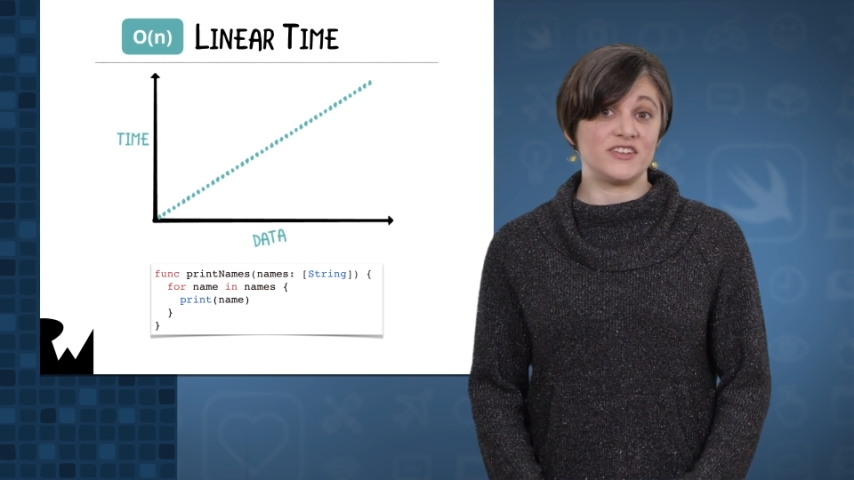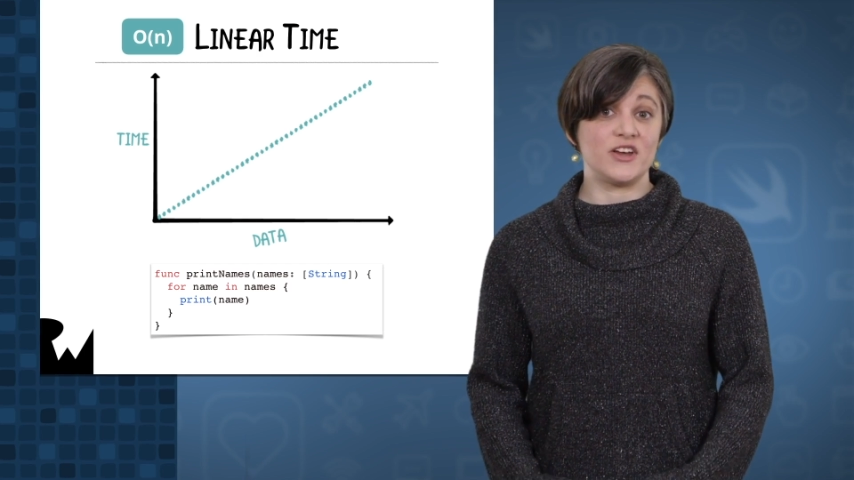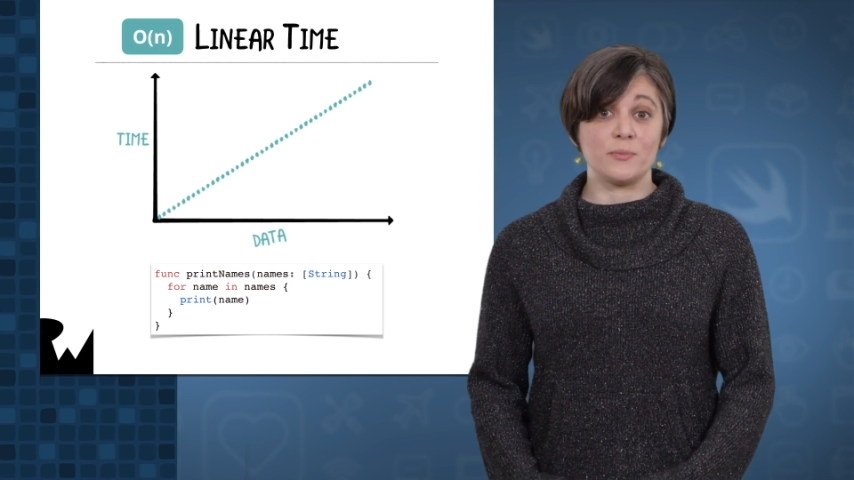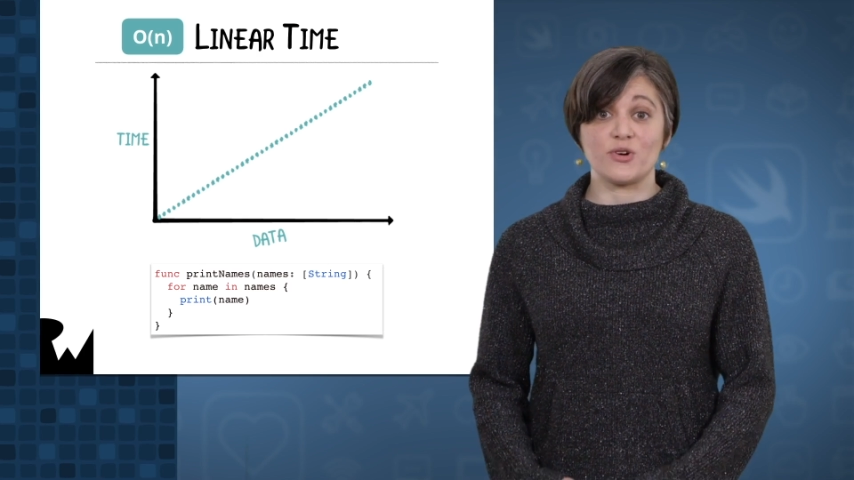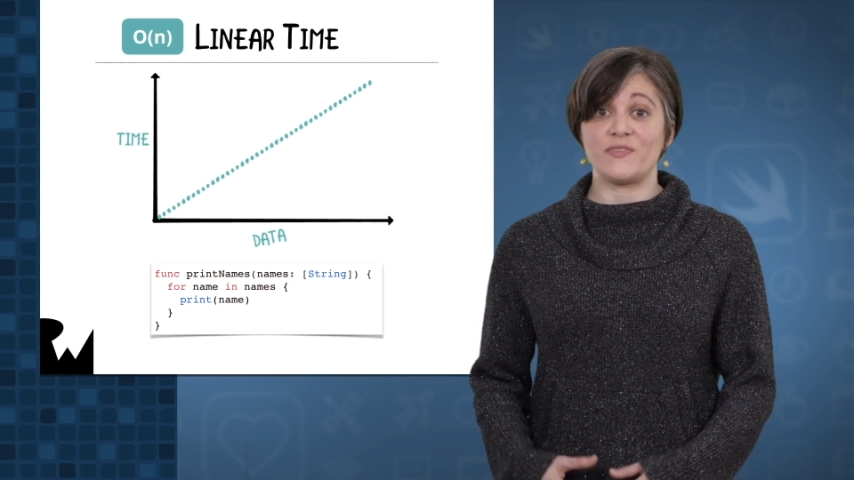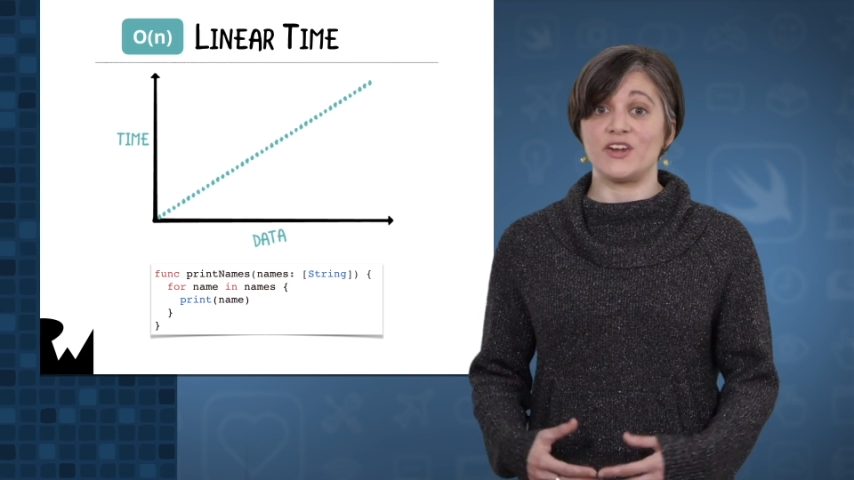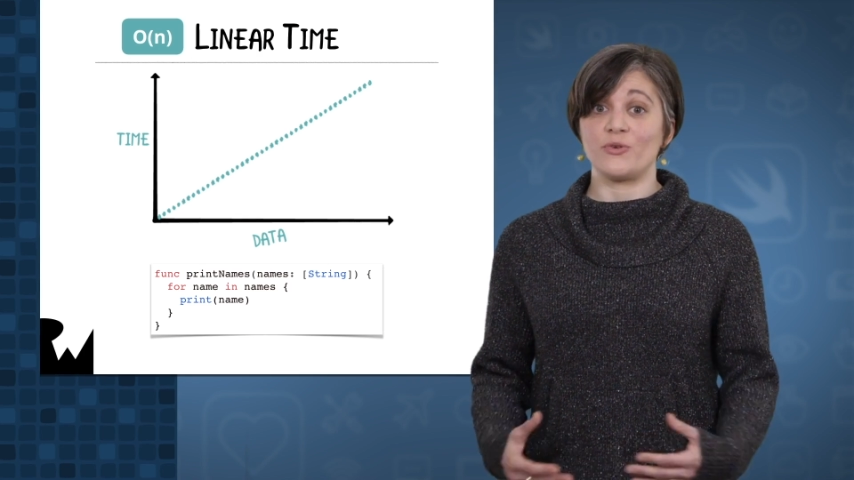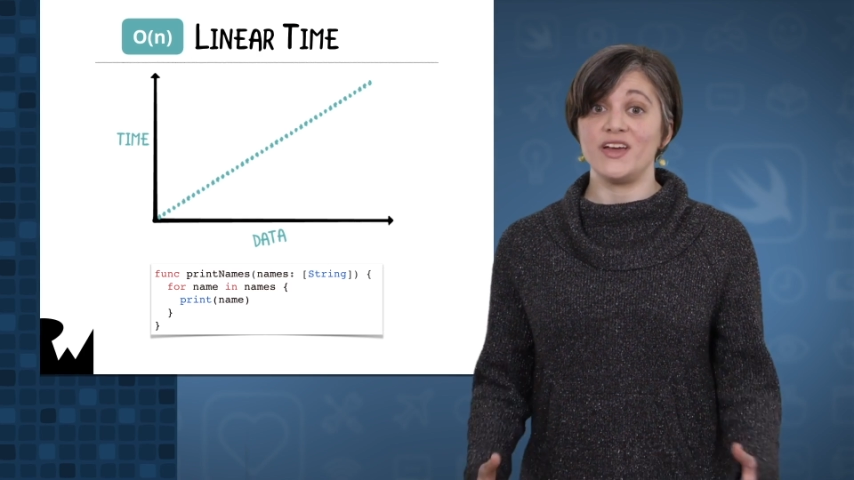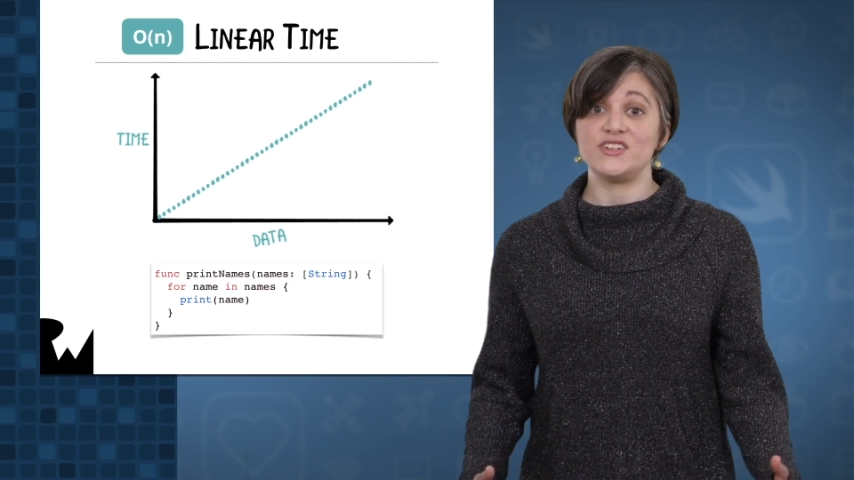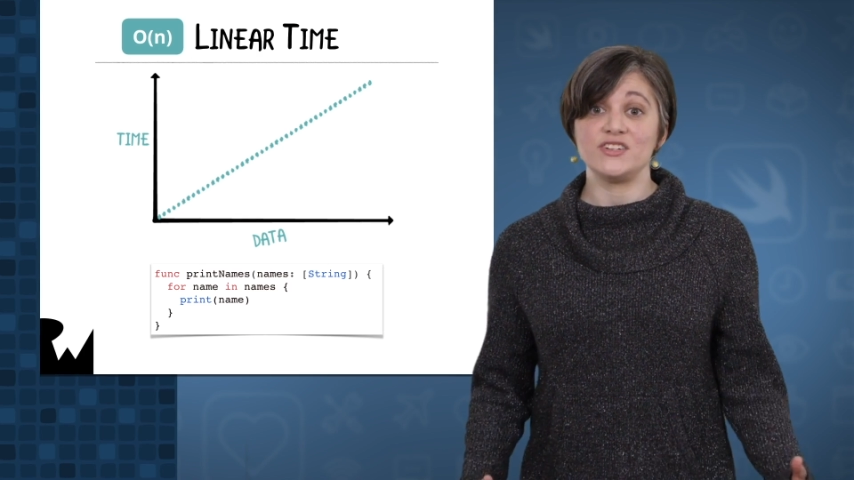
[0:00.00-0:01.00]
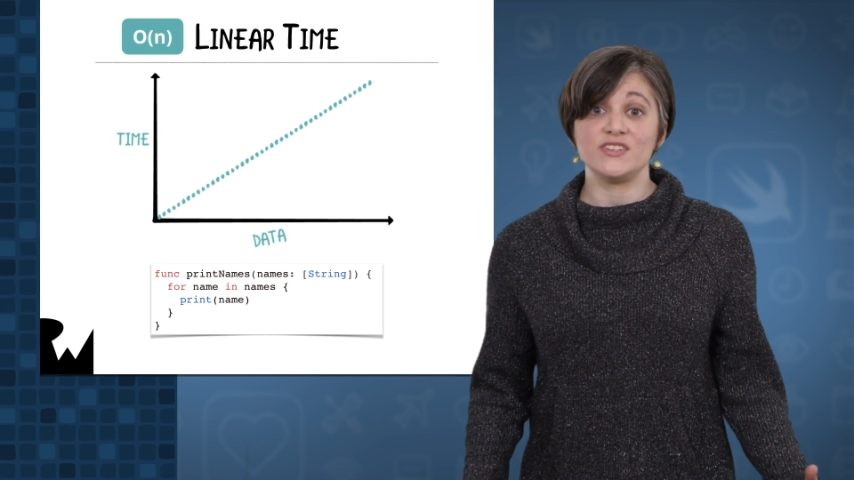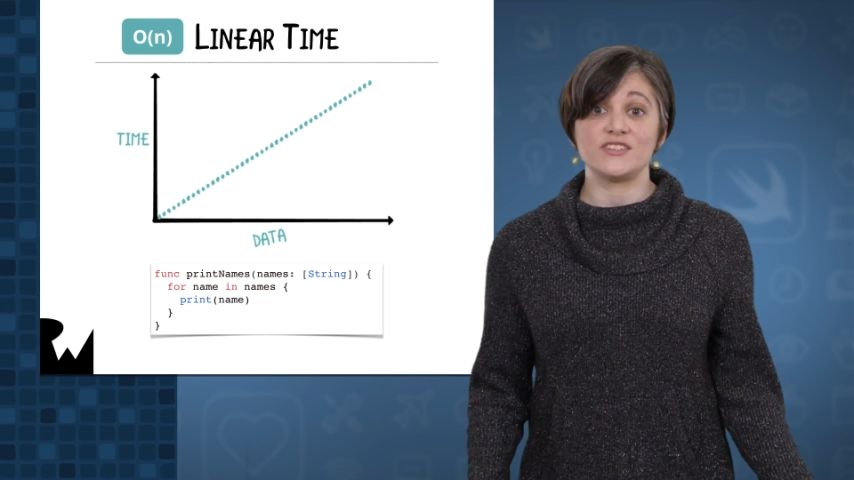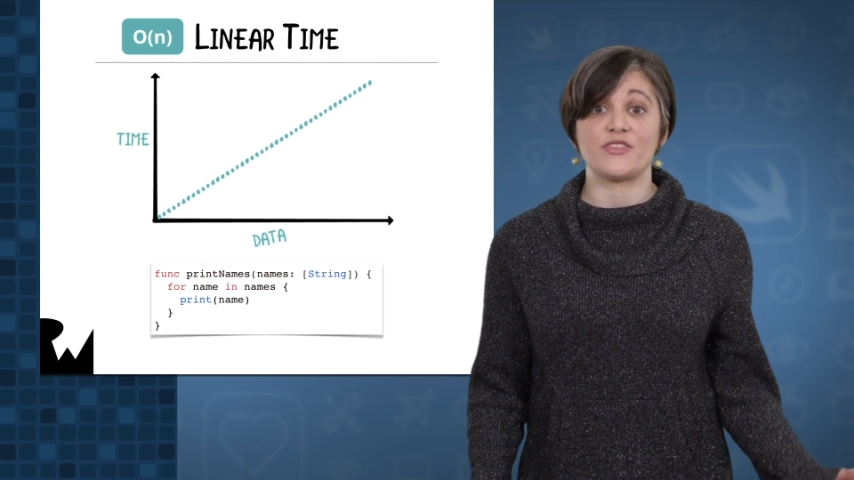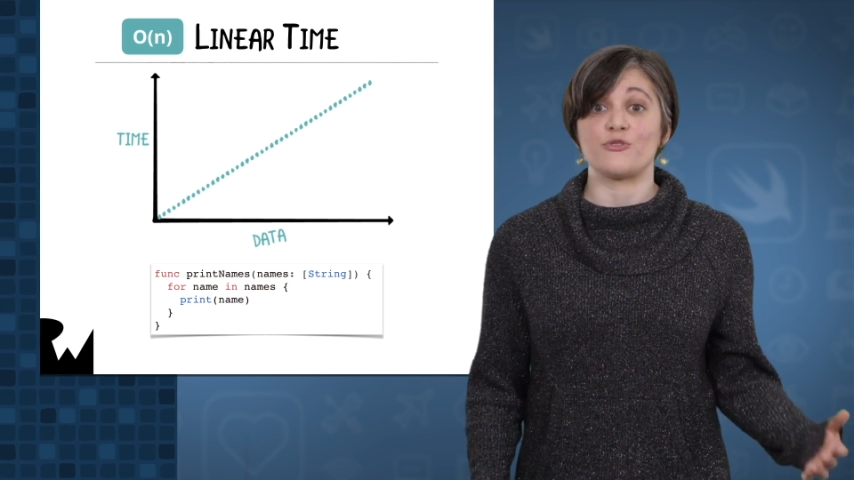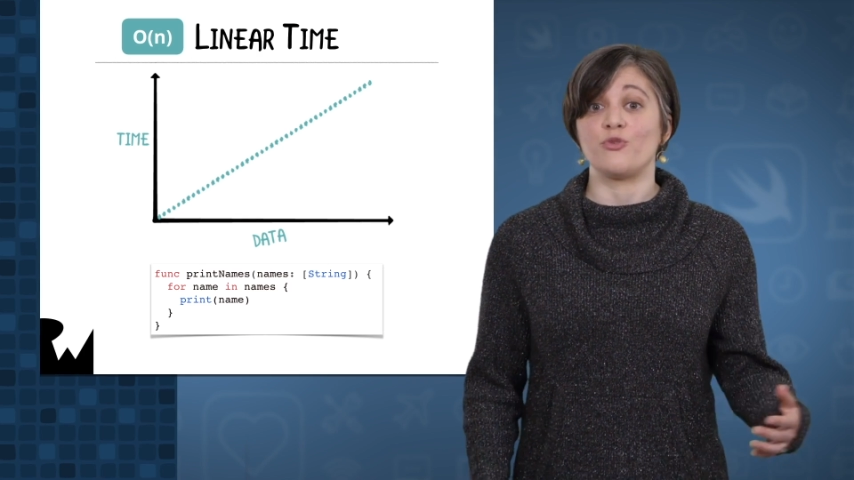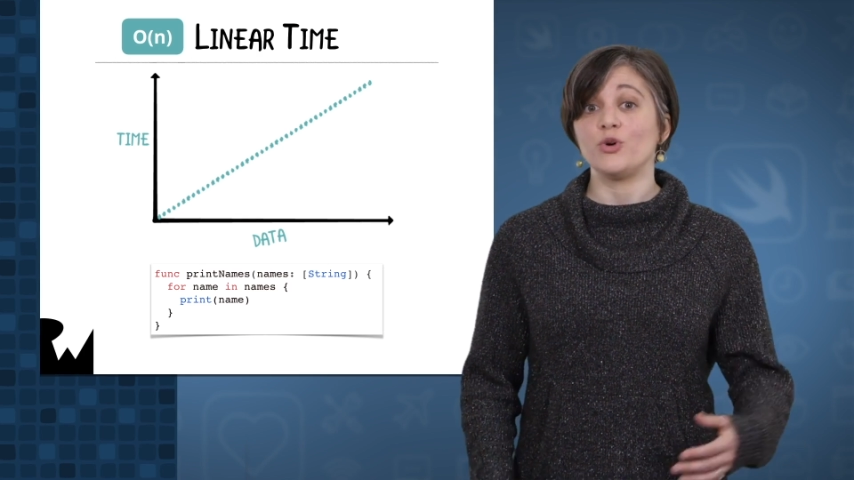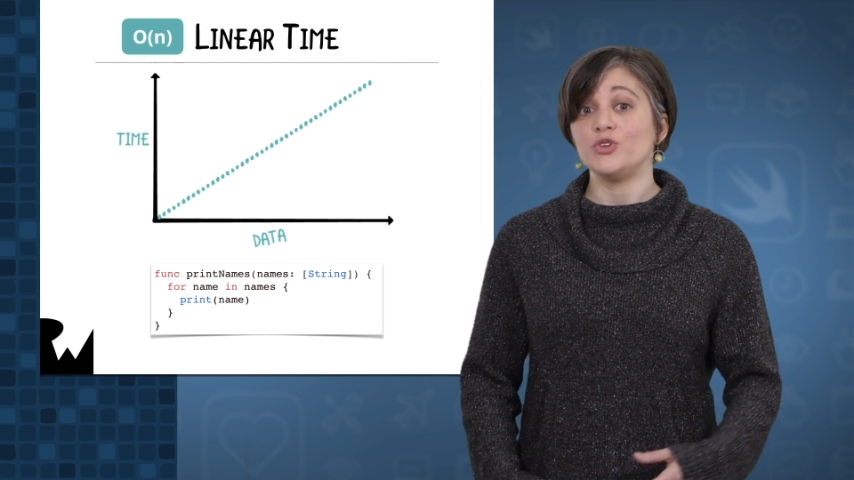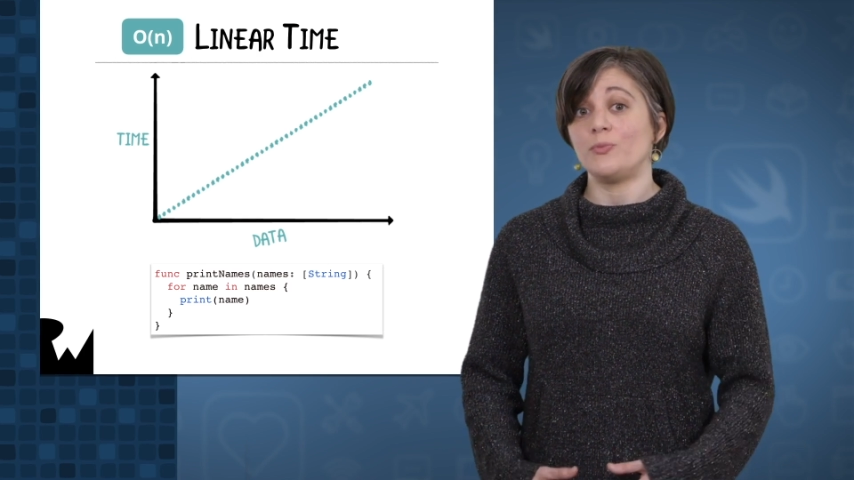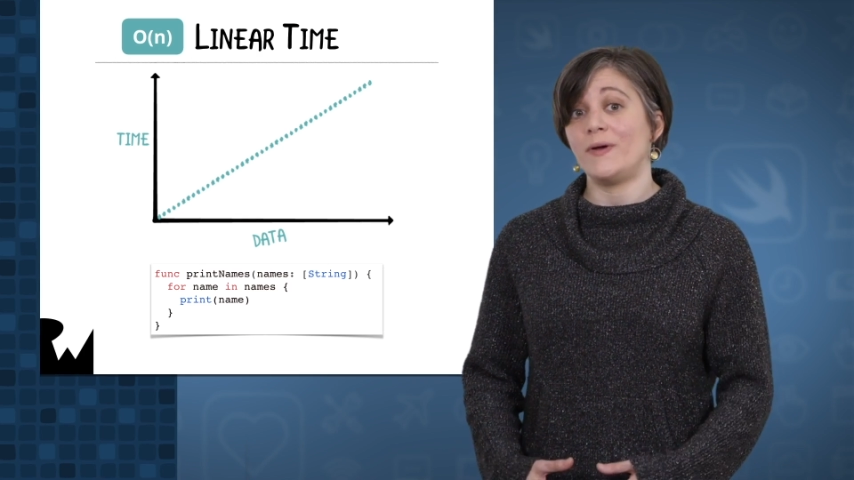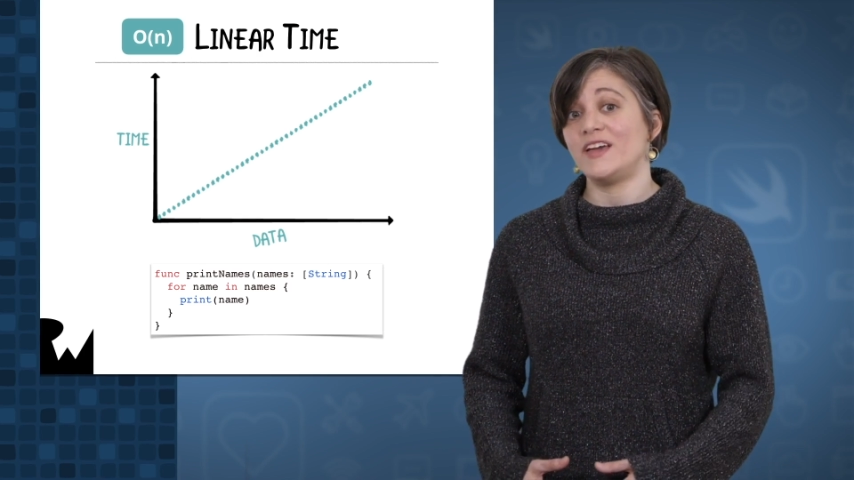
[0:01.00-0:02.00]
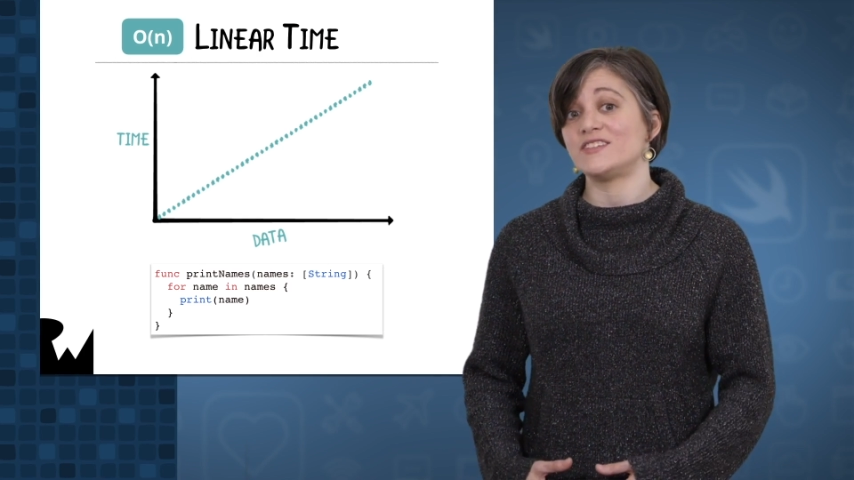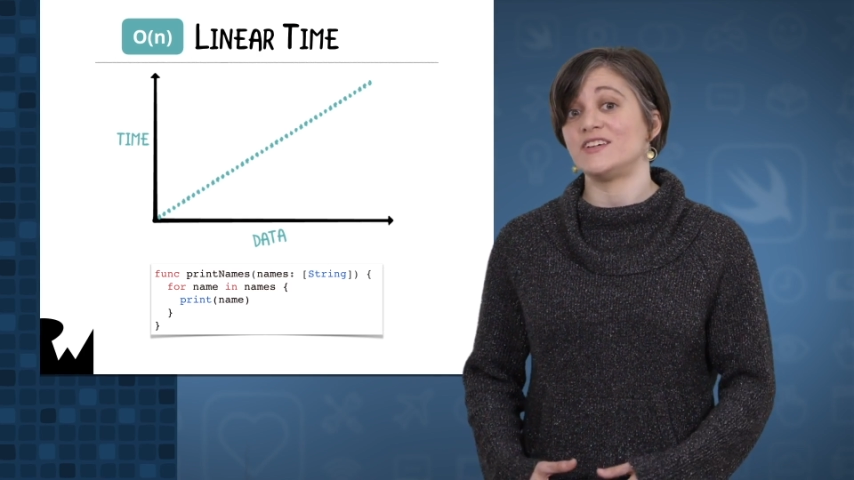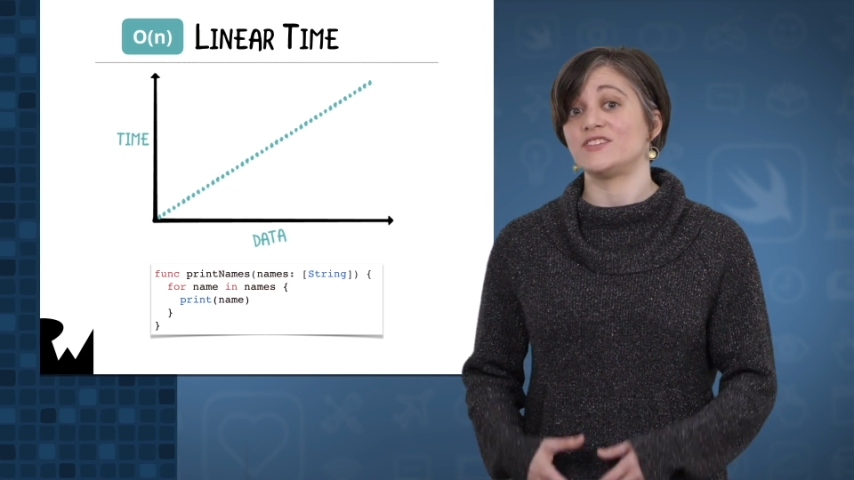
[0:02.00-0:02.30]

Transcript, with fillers: the number of iterations that the for loop makes